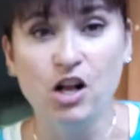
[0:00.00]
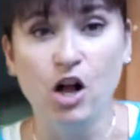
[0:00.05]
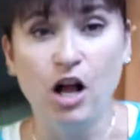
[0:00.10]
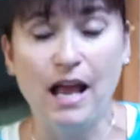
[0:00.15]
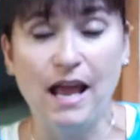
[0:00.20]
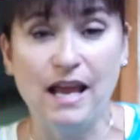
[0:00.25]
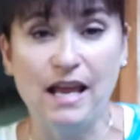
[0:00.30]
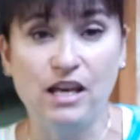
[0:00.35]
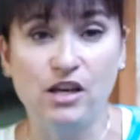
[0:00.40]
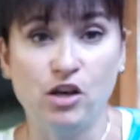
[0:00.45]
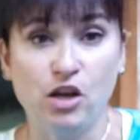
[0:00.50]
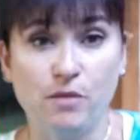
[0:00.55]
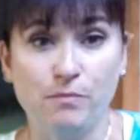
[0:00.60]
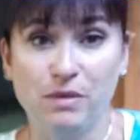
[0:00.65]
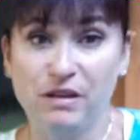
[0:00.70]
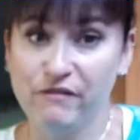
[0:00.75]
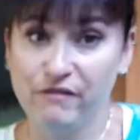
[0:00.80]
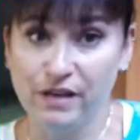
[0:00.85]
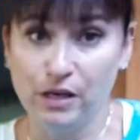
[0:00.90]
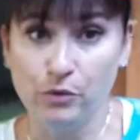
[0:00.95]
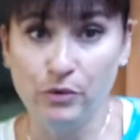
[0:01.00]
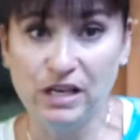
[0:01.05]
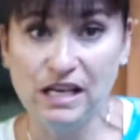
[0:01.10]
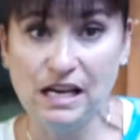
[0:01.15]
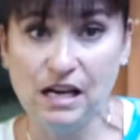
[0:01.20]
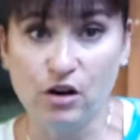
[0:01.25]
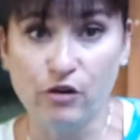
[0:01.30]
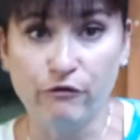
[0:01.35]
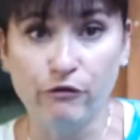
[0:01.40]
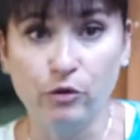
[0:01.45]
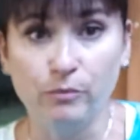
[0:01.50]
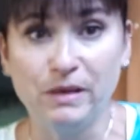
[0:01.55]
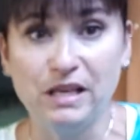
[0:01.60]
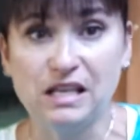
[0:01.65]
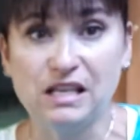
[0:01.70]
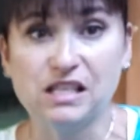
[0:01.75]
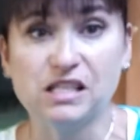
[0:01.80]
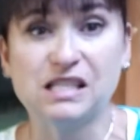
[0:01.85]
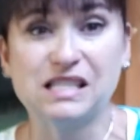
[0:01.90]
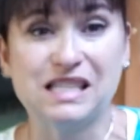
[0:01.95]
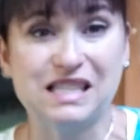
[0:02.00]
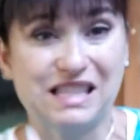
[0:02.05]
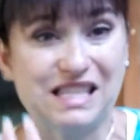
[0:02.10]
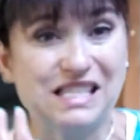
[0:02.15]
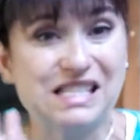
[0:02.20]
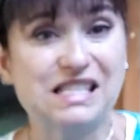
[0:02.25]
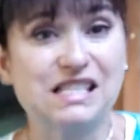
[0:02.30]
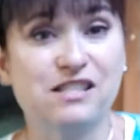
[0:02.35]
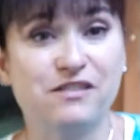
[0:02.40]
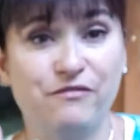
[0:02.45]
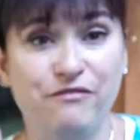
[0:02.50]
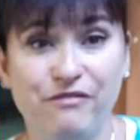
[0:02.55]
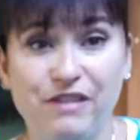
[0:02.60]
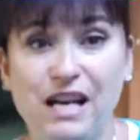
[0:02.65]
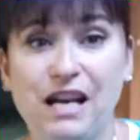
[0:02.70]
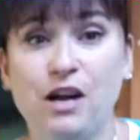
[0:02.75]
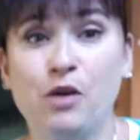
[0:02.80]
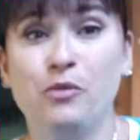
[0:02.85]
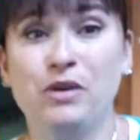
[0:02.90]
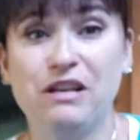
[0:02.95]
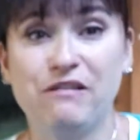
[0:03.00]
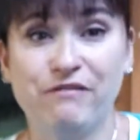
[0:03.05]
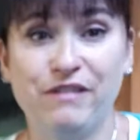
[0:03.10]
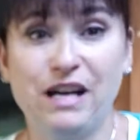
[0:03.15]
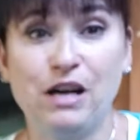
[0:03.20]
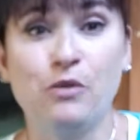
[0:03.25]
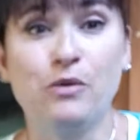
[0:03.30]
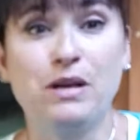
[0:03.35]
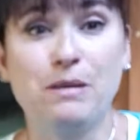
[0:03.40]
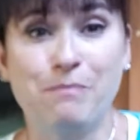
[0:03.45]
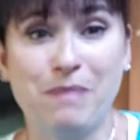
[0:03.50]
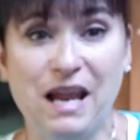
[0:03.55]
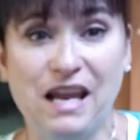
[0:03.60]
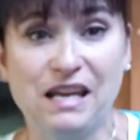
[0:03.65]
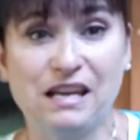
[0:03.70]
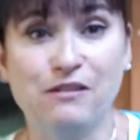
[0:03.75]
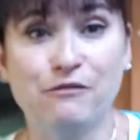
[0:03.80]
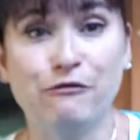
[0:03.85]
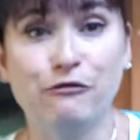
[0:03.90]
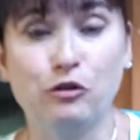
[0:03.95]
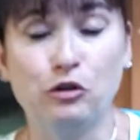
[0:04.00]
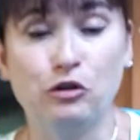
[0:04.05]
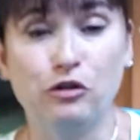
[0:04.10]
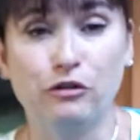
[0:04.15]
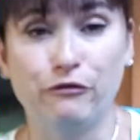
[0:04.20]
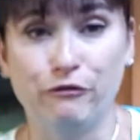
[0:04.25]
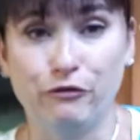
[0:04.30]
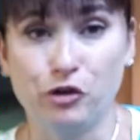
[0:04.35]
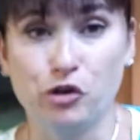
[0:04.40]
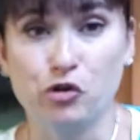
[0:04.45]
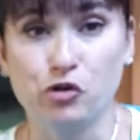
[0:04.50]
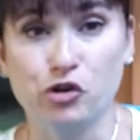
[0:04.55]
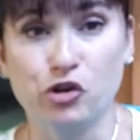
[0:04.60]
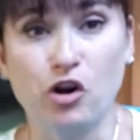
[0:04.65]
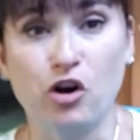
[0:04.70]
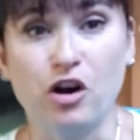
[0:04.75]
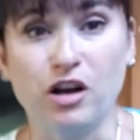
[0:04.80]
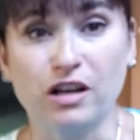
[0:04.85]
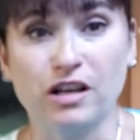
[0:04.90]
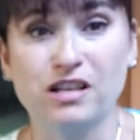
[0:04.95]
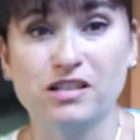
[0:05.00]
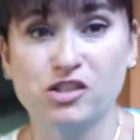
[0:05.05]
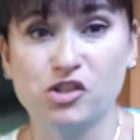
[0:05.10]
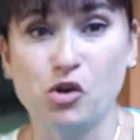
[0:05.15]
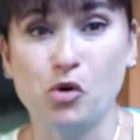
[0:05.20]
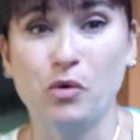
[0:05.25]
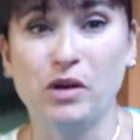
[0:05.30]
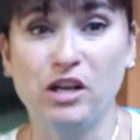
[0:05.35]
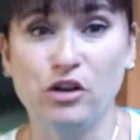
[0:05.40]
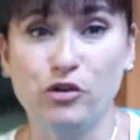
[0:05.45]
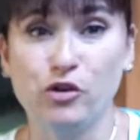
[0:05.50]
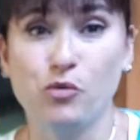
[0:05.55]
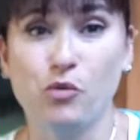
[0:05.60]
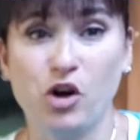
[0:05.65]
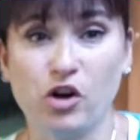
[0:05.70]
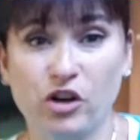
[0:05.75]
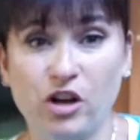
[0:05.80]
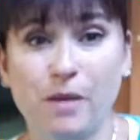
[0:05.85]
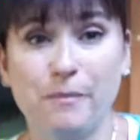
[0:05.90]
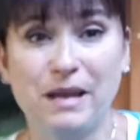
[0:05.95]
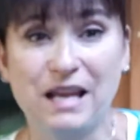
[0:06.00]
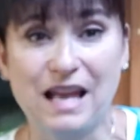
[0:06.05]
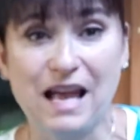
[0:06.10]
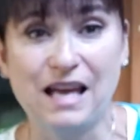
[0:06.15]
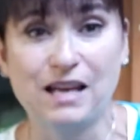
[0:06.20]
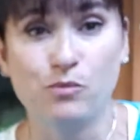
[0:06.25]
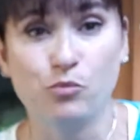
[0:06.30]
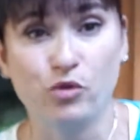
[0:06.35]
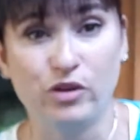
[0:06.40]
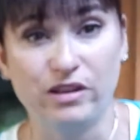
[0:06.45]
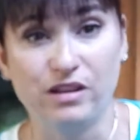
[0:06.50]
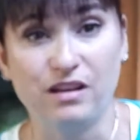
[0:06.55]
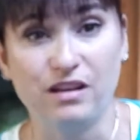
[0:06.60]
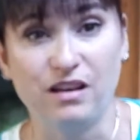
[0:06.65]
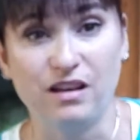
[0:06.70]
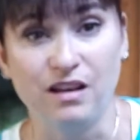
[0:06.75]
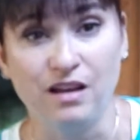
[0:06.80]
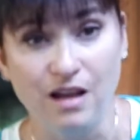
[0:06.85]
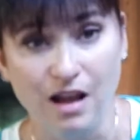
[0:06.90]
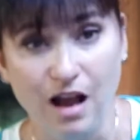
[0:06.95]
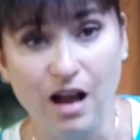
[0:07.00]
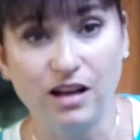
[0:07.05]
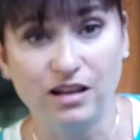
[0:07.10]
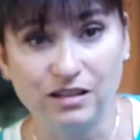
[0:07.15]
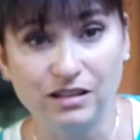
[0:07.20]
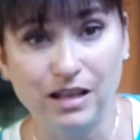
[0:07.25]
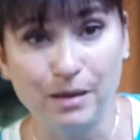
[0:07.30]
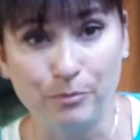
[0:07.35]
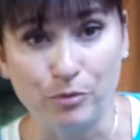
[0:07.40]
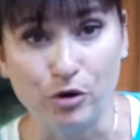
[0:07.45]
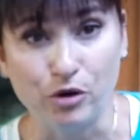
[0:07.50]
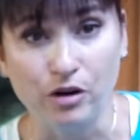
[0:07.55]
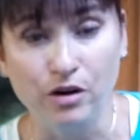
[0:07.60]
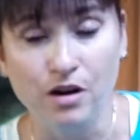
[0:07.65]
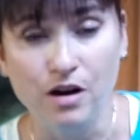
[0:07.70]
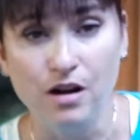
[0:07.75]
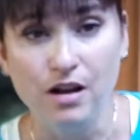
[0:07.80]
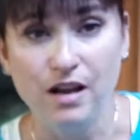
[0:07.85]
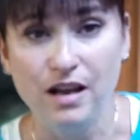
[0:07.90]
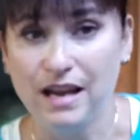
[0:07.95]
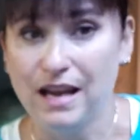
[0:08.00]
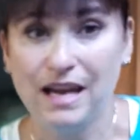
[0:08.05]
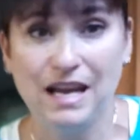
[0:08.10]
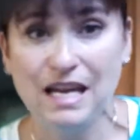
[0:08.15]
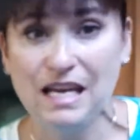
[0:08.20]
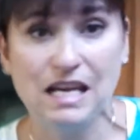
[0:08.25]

and be very careful because this is very, very painful for your dog. So here you are coming at him with a clipper. He's